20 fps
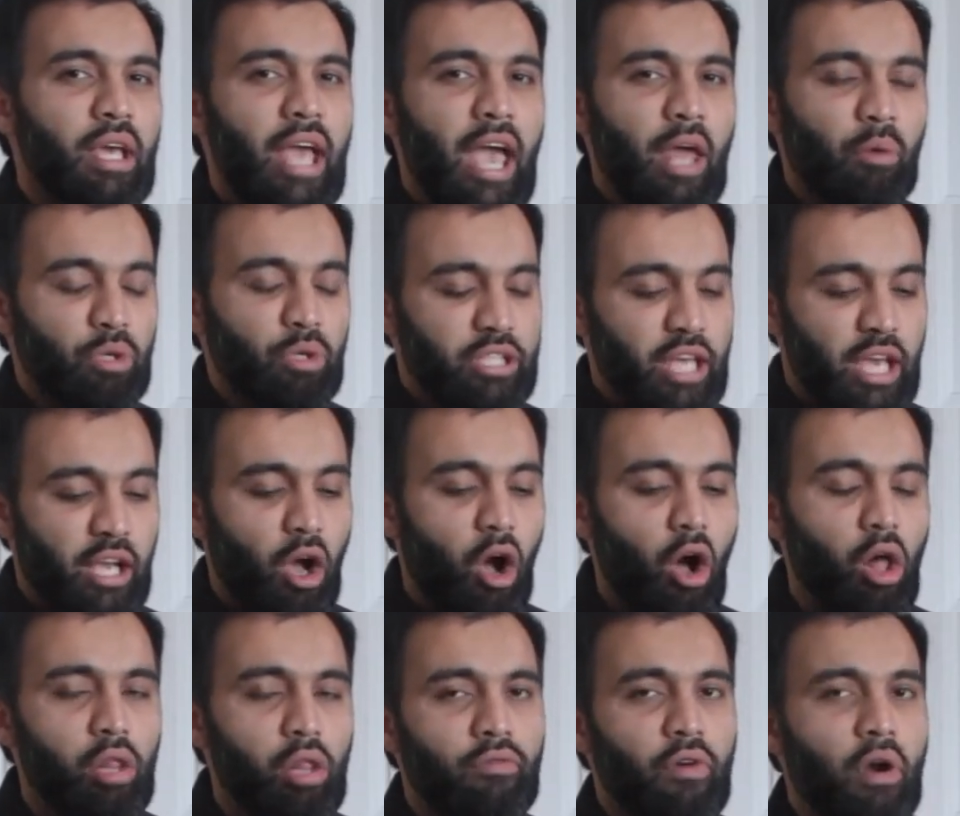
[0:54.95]
And we take
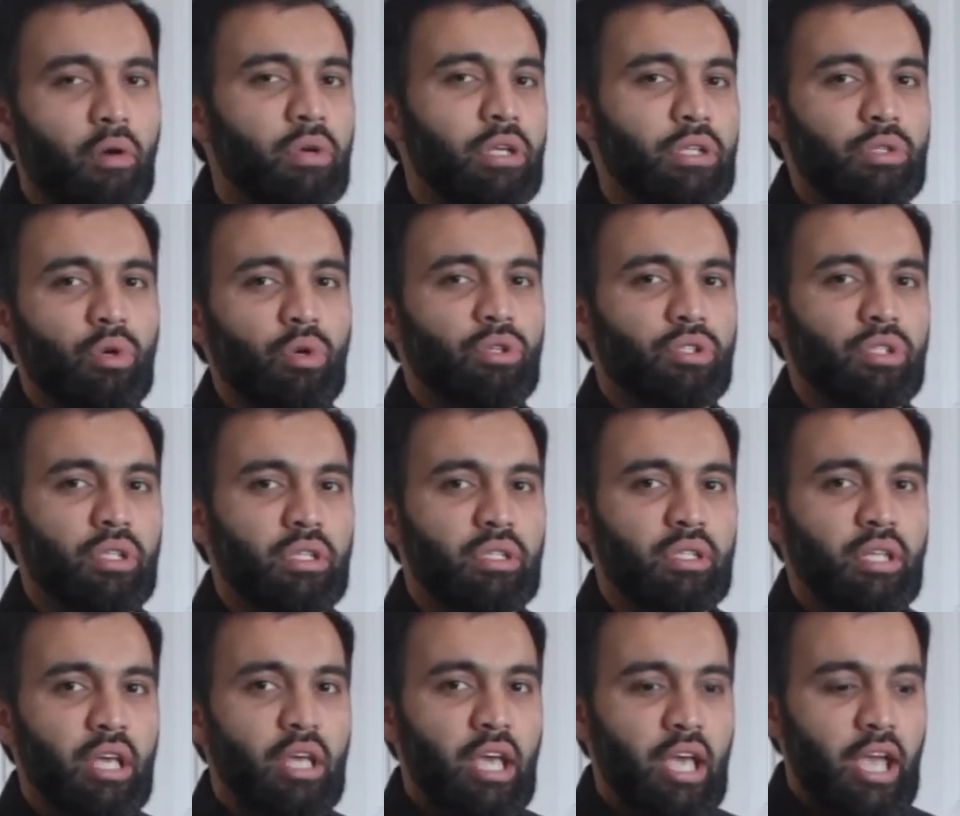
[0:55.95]
all of our
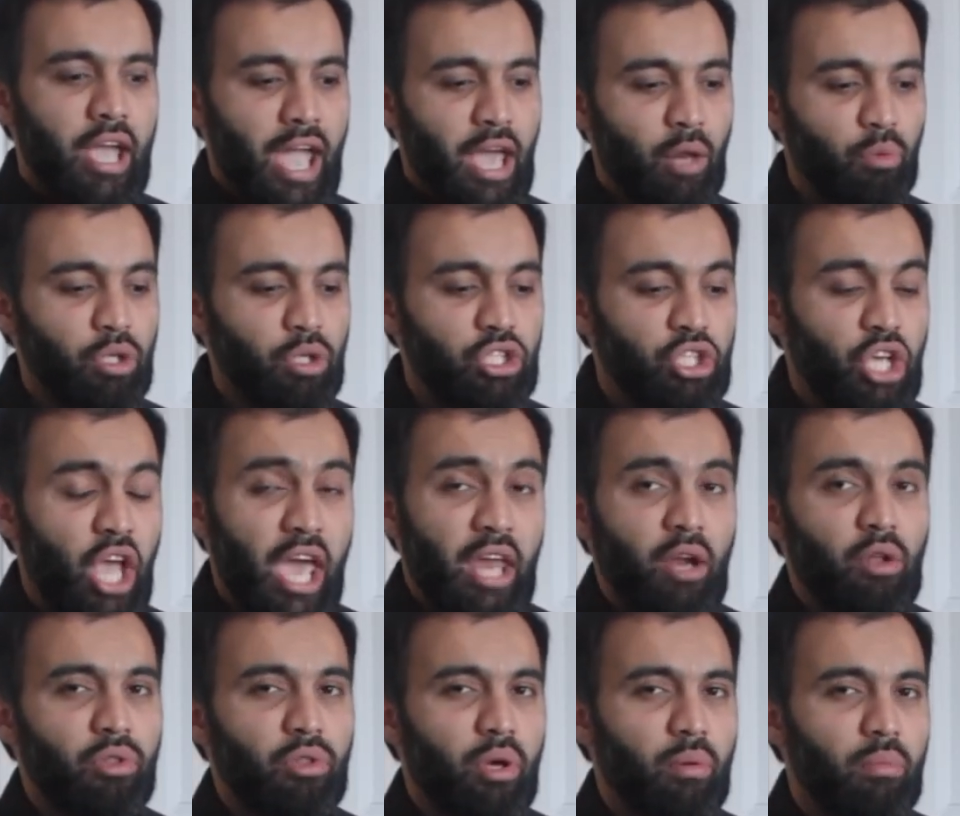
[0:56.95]
resources and we
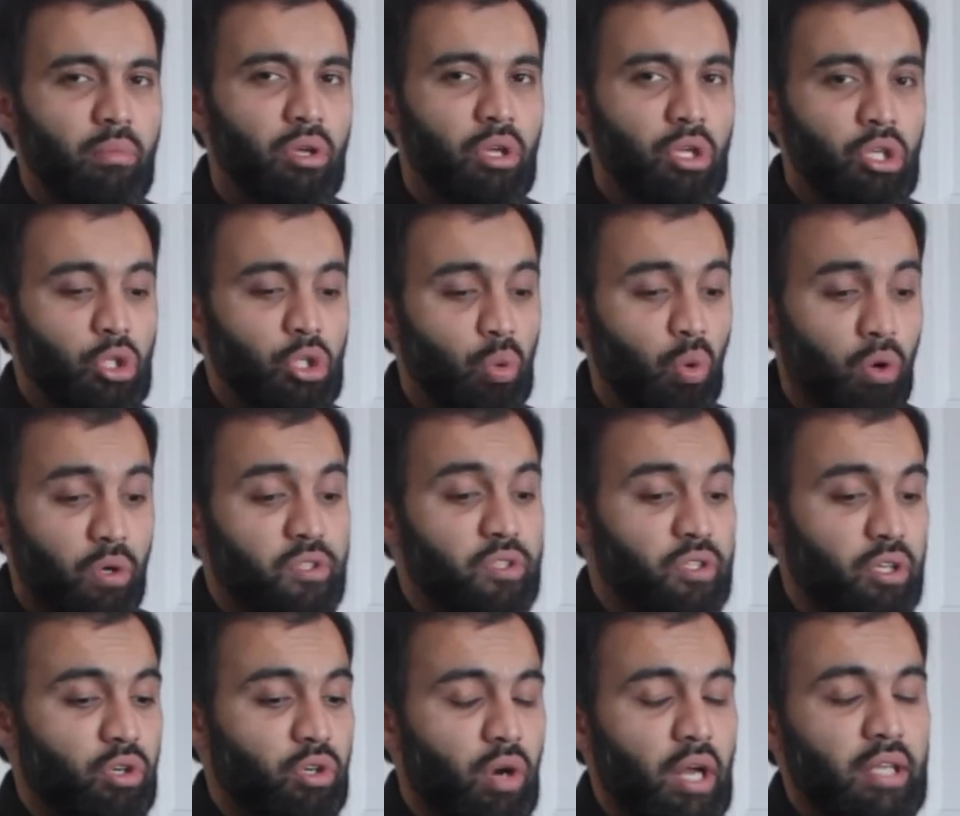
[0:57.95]
channel them towards
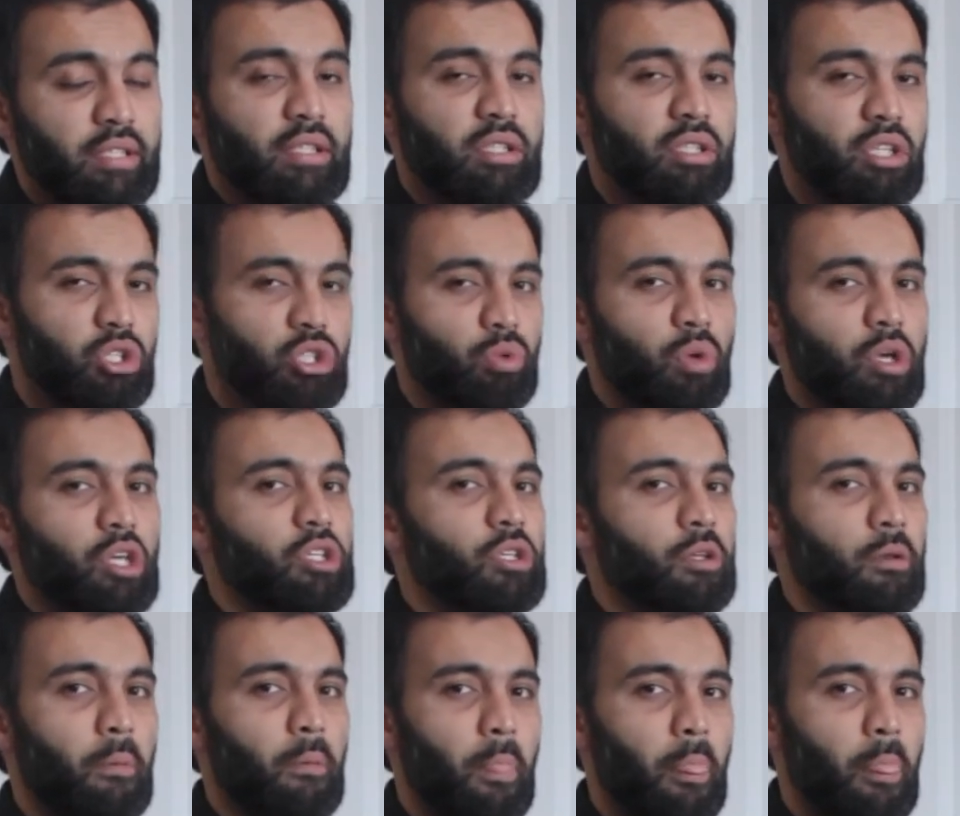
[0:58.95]
the crisis situation.